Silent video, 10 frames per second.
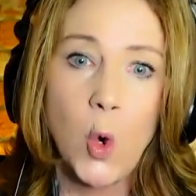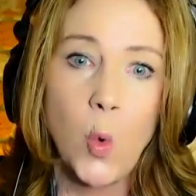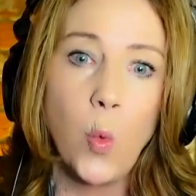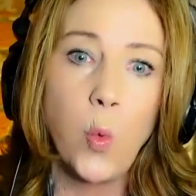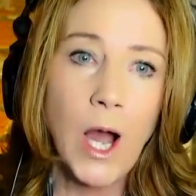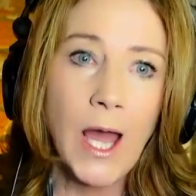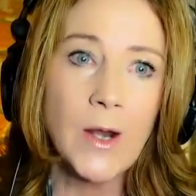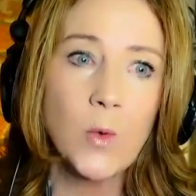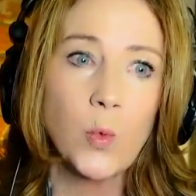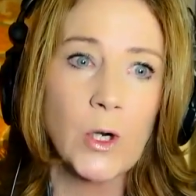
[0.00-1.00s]

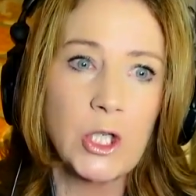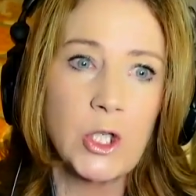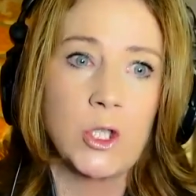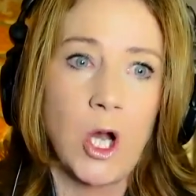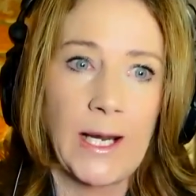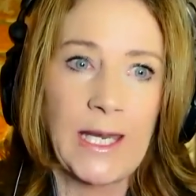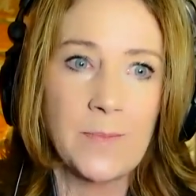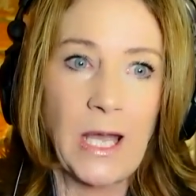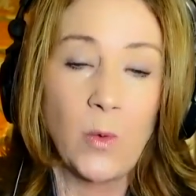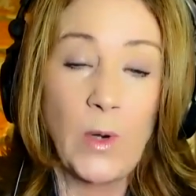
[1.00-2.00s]
what were you talking
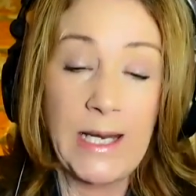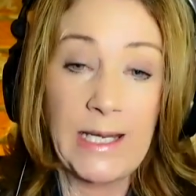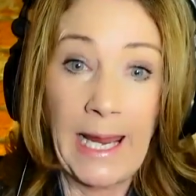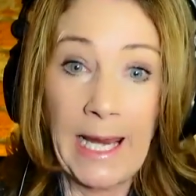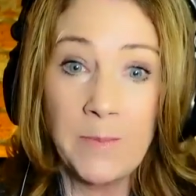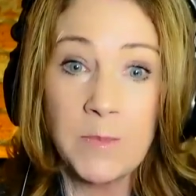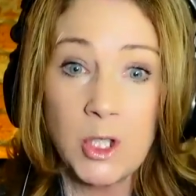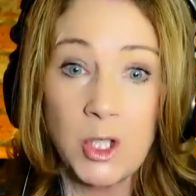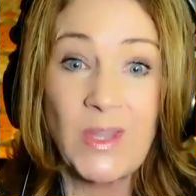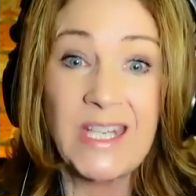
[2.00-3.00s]
about when it came
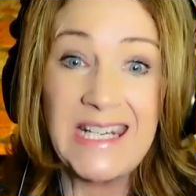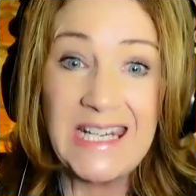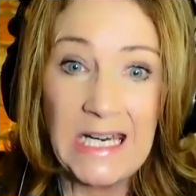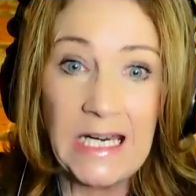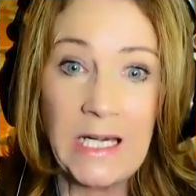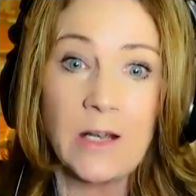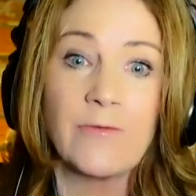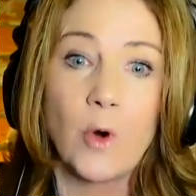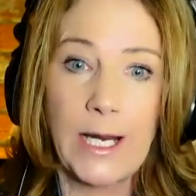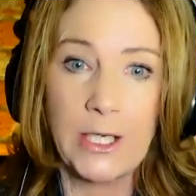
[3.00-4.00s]
to the need
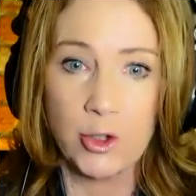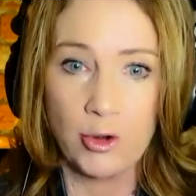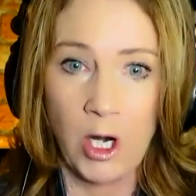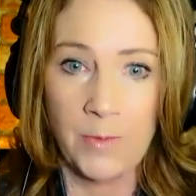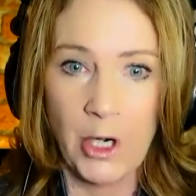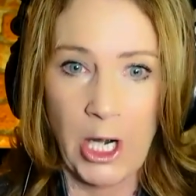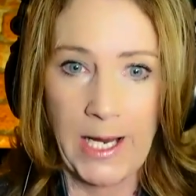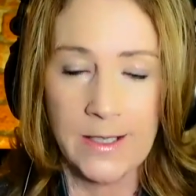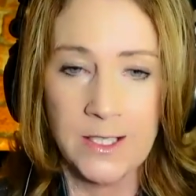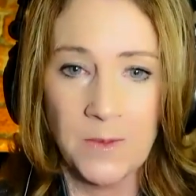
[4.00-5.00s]
for a strong
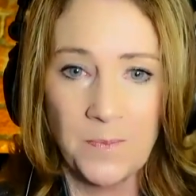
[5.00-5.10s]
brand?